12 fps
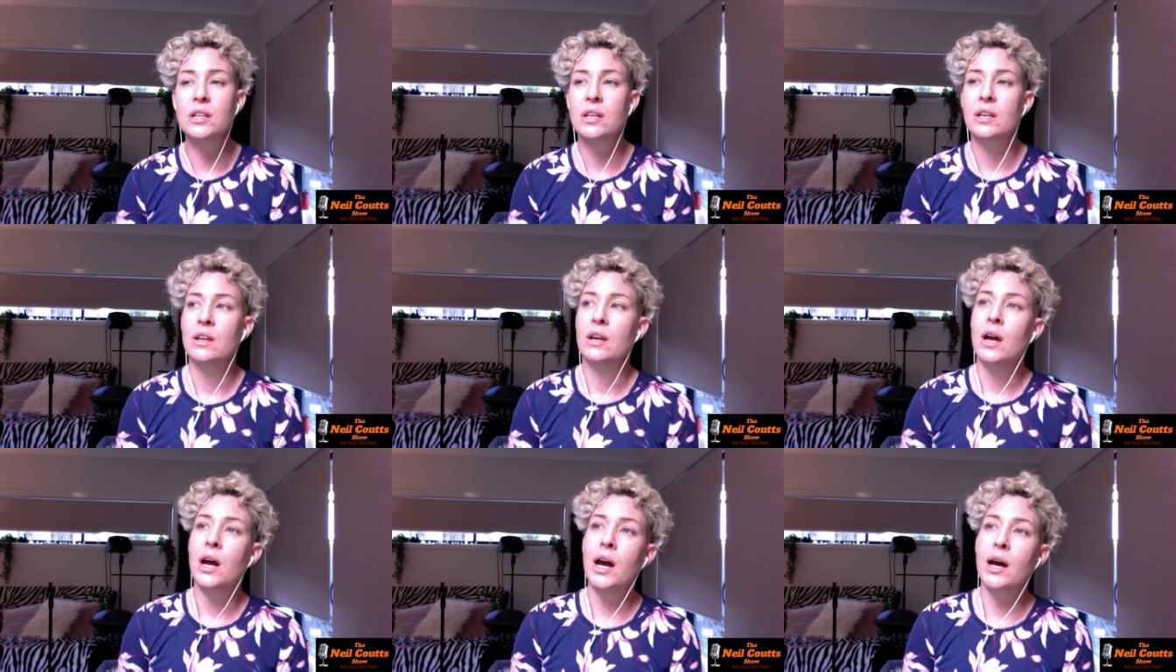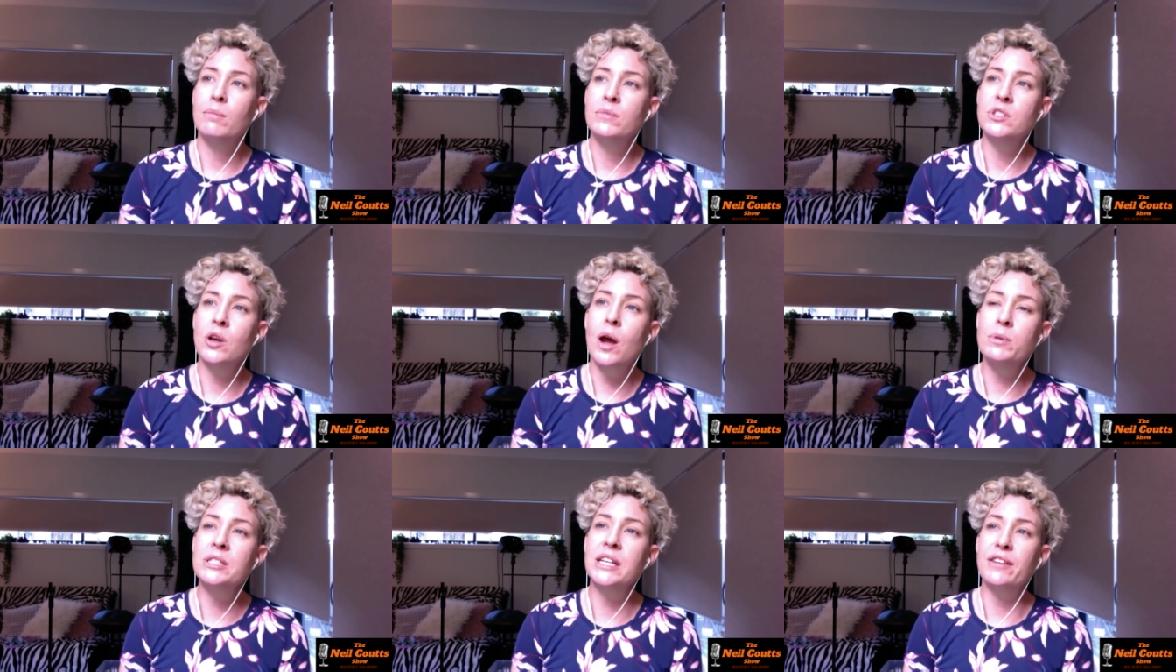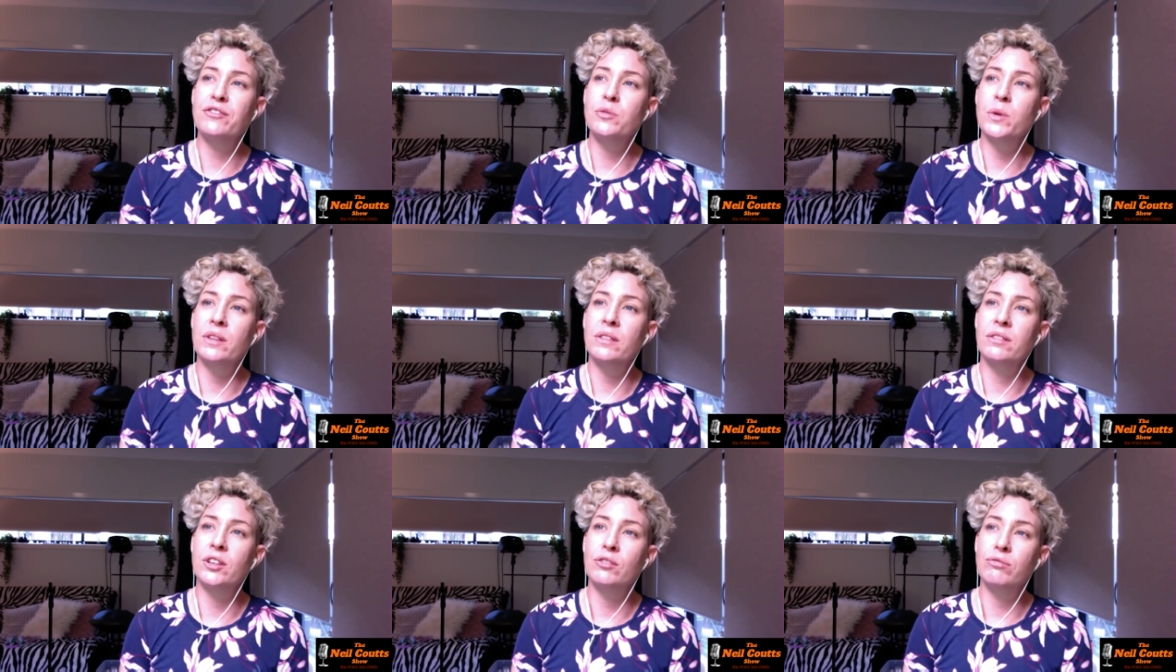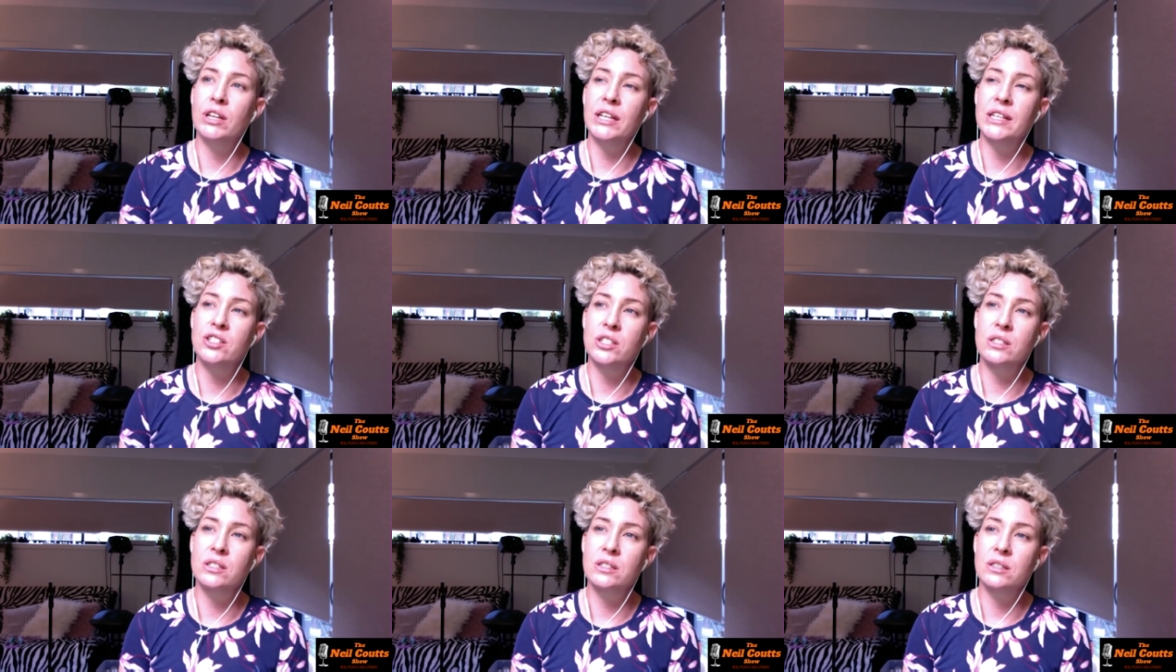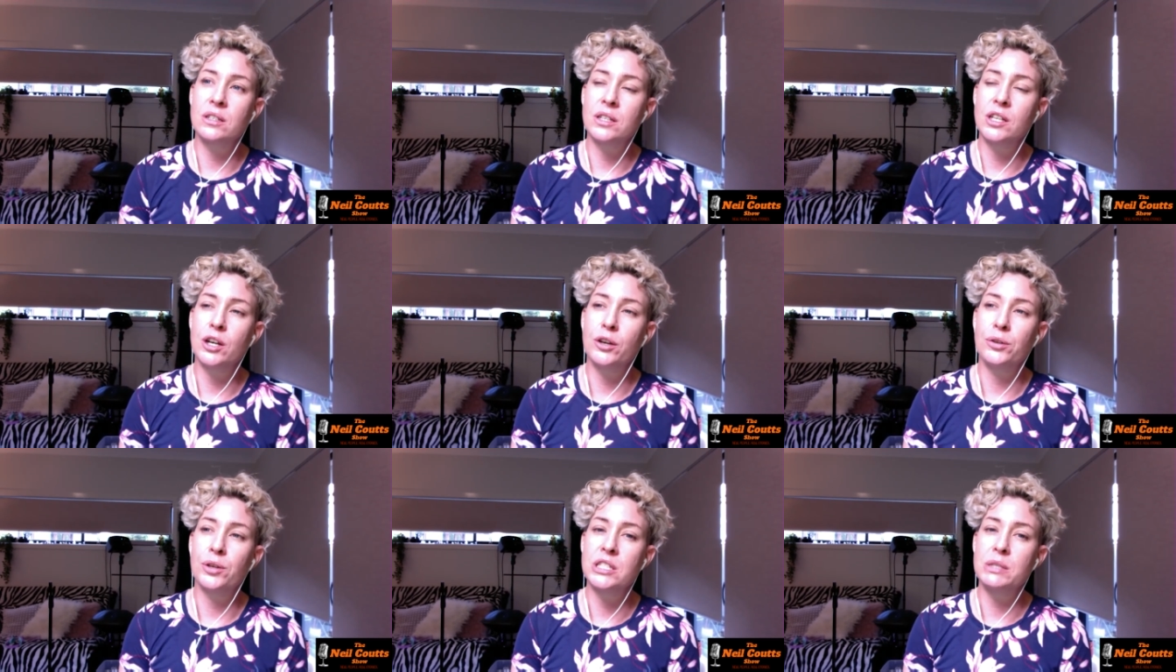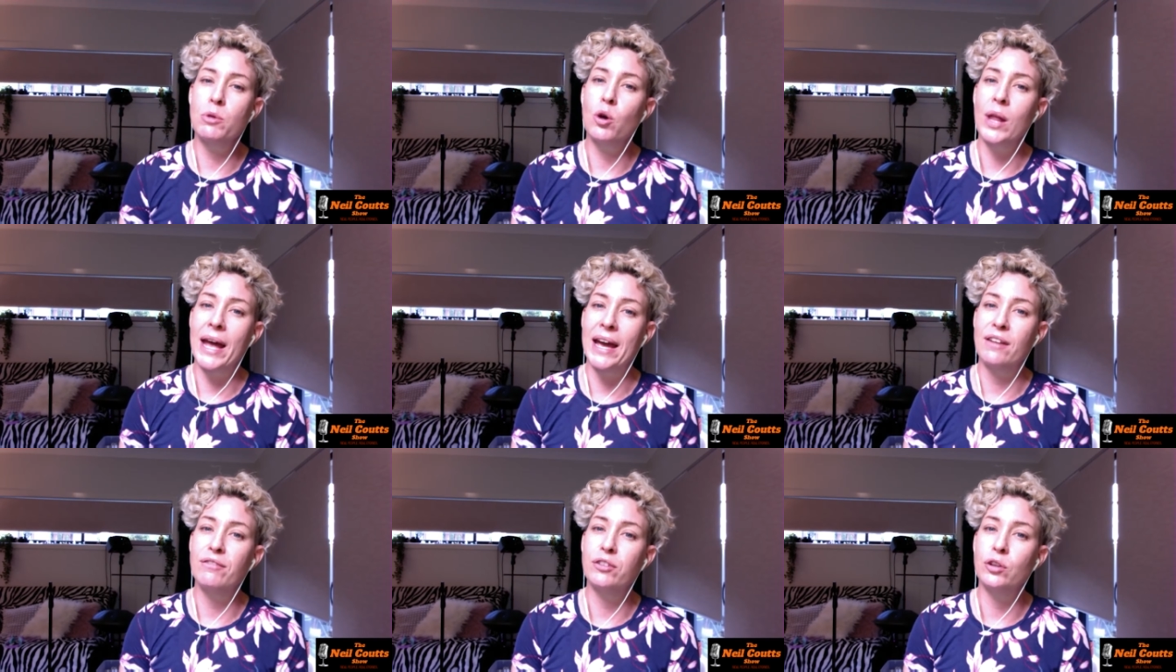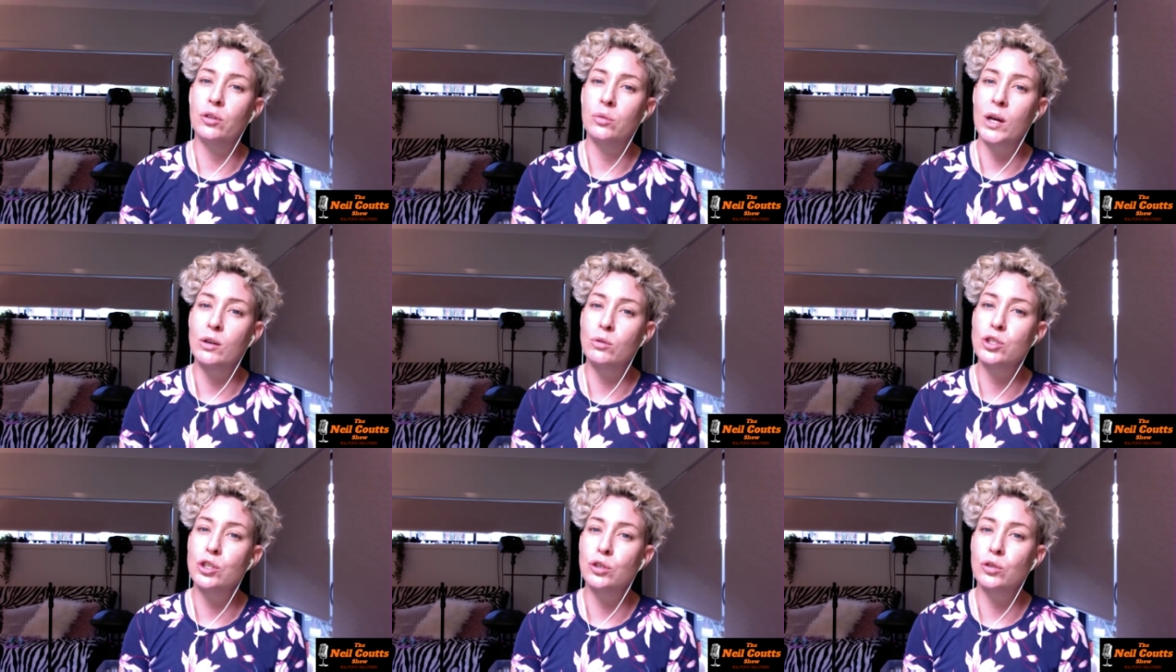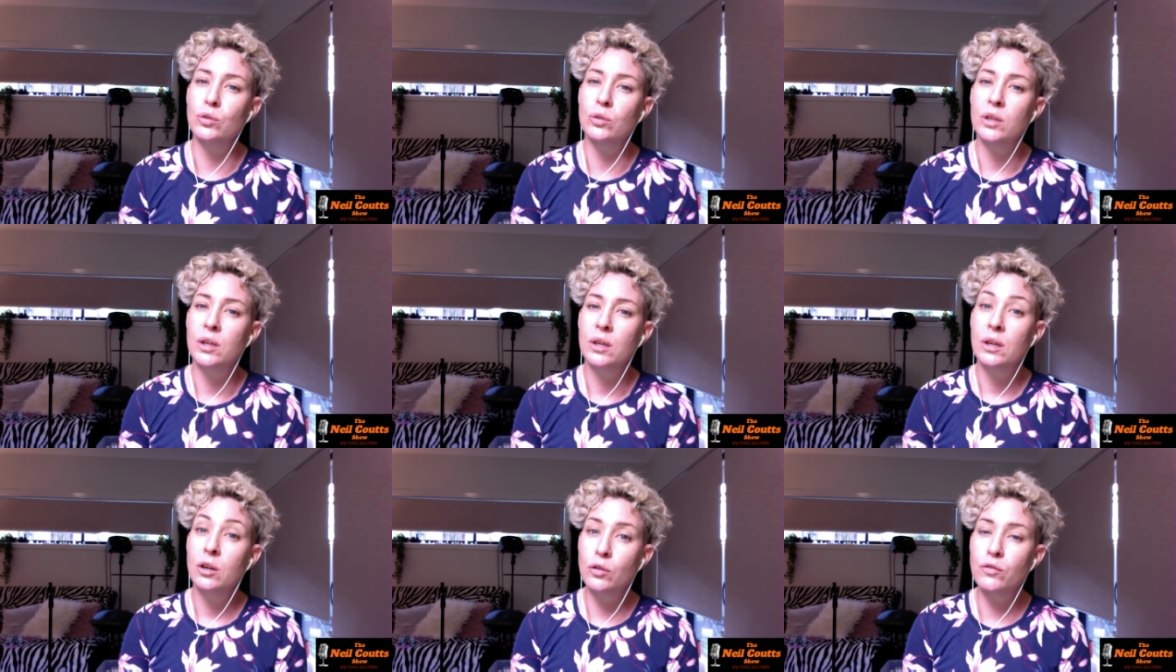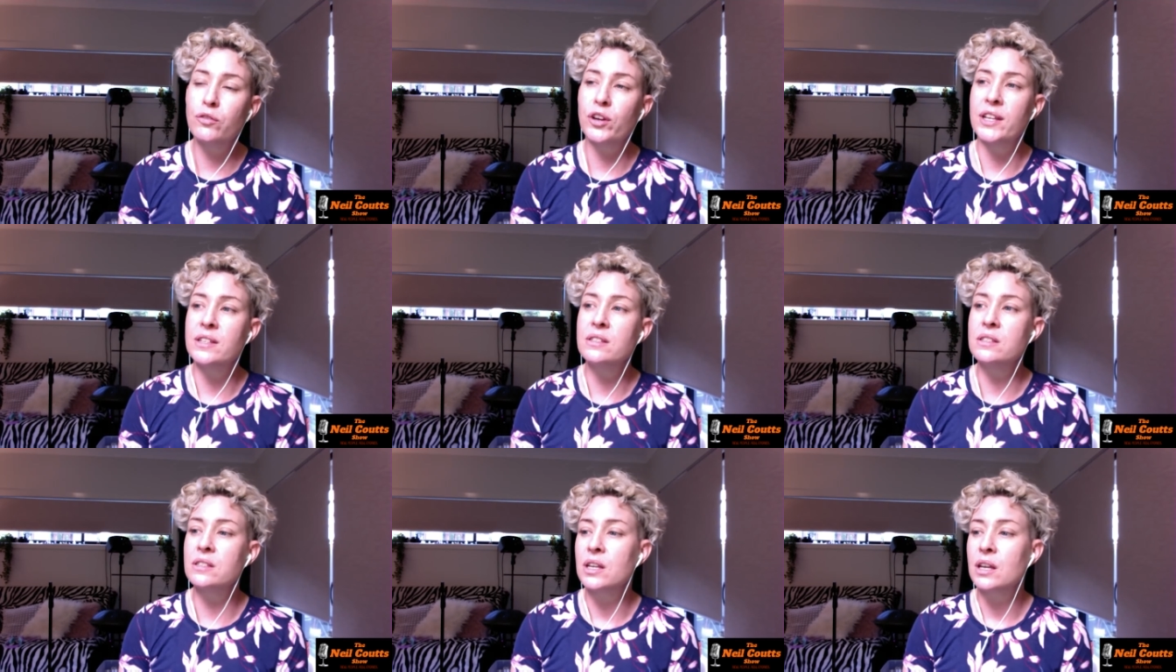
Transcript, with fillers: Mm. Um, so I was left with really just, you know, a small handful, one or two good friends